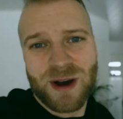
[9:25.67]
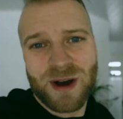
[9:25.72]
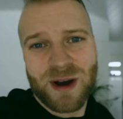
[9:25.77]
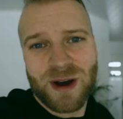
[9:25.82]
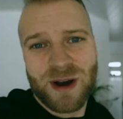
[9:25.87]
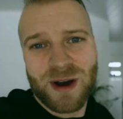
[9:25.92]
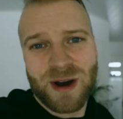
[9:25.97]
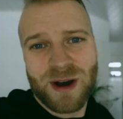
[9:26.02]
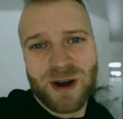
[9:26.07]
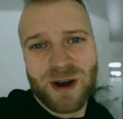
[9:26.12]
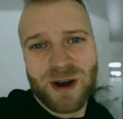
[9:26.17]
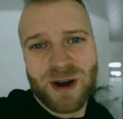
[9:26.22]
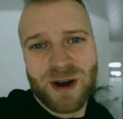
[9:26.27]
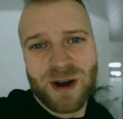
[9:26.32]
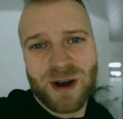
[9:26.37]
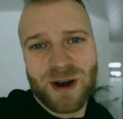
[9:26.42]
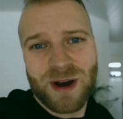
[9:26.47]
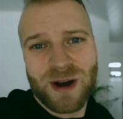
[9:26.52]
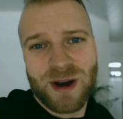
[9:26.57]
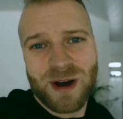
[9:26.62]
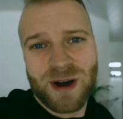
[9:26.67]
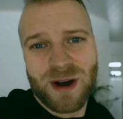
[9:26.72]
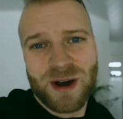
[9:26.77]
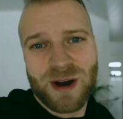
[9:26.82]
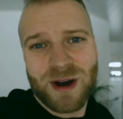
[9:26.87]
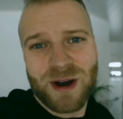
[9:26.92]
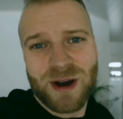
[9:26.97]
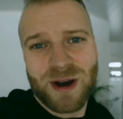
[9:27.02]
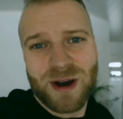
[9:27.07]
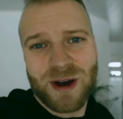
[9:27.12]

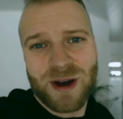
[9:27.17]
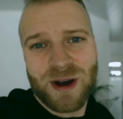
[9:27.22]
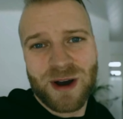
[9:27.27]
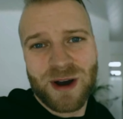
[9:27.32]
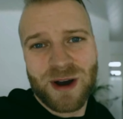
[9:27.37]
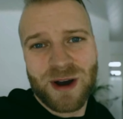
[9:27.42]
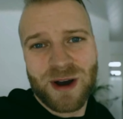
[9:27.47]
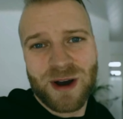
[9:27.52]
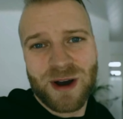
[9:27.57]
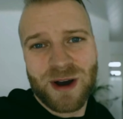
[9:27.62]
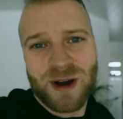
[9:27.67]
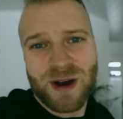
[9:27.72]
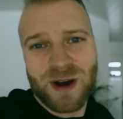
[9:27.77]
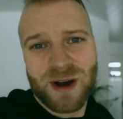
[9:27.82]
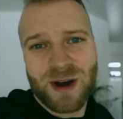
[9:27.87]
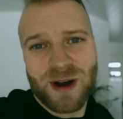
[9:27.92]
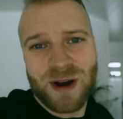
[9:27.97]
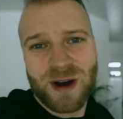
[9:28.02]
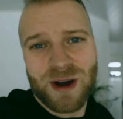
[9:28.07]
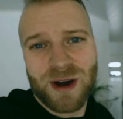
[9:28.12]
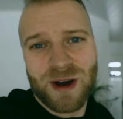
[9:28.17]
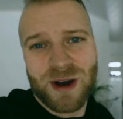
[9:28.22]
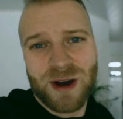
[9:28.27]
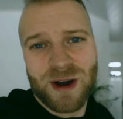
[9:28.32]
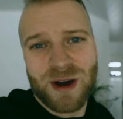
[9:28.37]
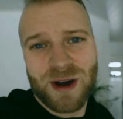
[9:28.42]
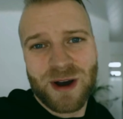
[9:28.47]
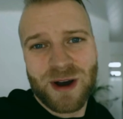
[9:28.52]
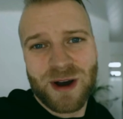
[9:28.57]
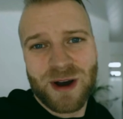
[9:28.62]

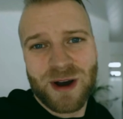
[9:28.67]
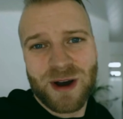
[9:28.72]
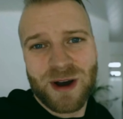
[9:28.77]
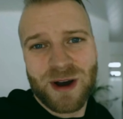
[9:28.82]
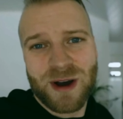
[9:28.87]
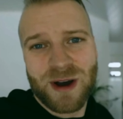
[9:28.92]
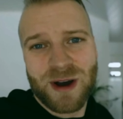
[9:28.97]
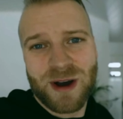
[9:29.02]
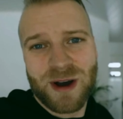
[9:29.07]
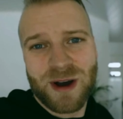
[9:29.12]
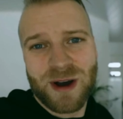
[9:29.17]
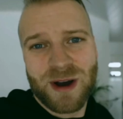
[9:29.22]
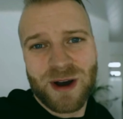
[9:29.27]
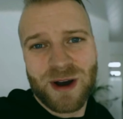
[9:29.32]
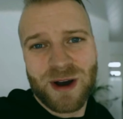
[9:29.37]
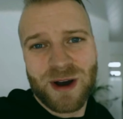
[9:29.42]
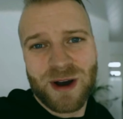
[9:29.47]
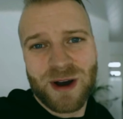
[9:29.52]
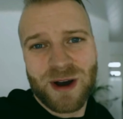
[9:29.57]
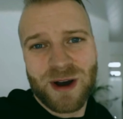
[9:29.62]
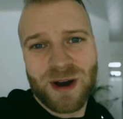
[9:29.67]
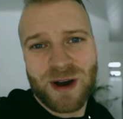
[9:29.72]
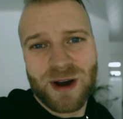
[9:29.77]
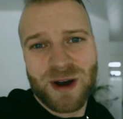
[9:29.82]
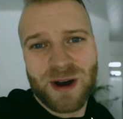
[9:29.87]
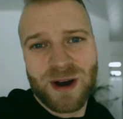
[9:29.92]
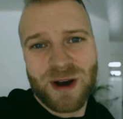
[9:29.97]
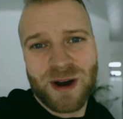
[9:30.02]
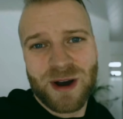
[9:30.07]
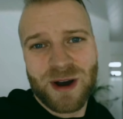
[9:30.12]

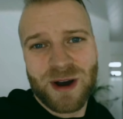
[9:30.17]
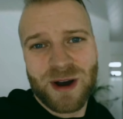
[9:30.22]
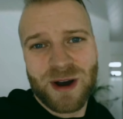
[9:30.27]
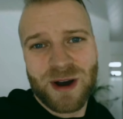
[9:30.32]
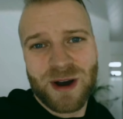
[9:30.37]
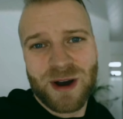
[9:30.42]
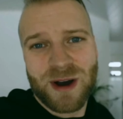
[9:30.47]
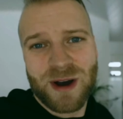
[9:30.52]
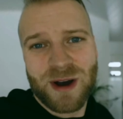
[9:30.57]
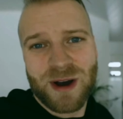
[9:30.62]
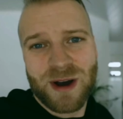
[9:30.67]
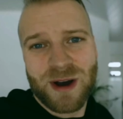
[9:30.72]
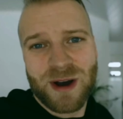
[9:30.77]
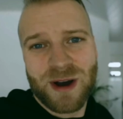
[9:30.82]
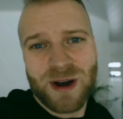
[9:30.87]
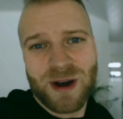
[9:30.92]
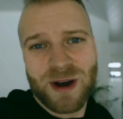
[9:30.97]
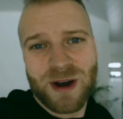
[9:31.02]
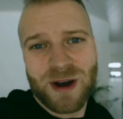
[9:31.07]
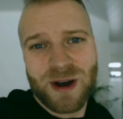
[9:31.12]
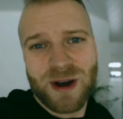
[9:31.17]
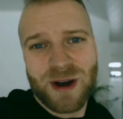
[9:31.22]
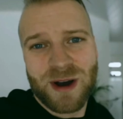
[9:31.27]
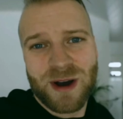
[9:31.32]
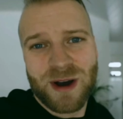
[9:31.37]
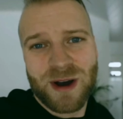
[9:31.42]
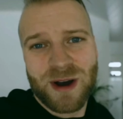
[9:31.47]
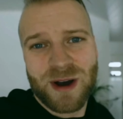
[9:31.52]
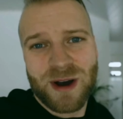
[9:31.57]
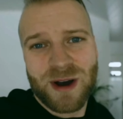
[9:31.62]

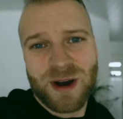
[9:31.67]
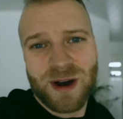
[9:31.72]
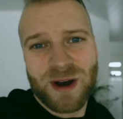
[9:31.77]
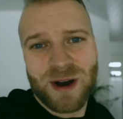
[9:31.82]
The person shown says nothing.